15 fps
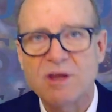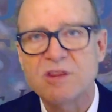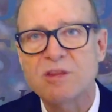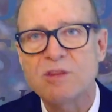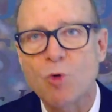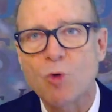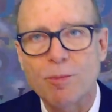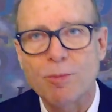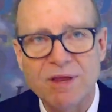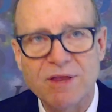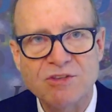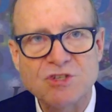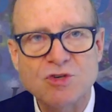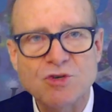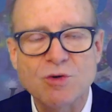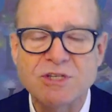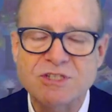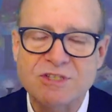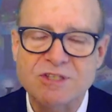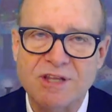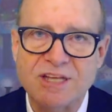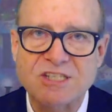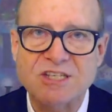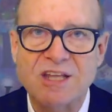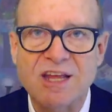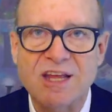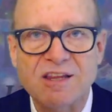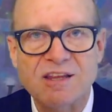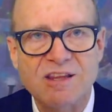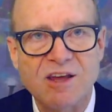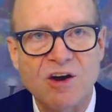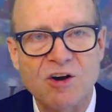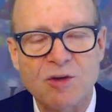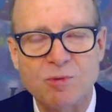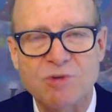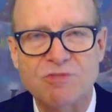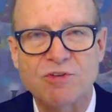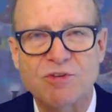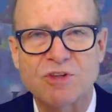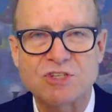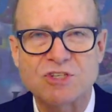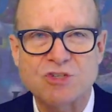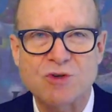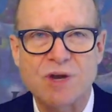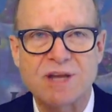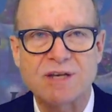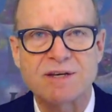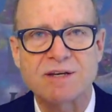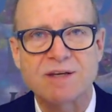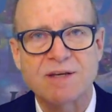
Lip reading: The more bent the joints, the less likely they are to be fully straightened.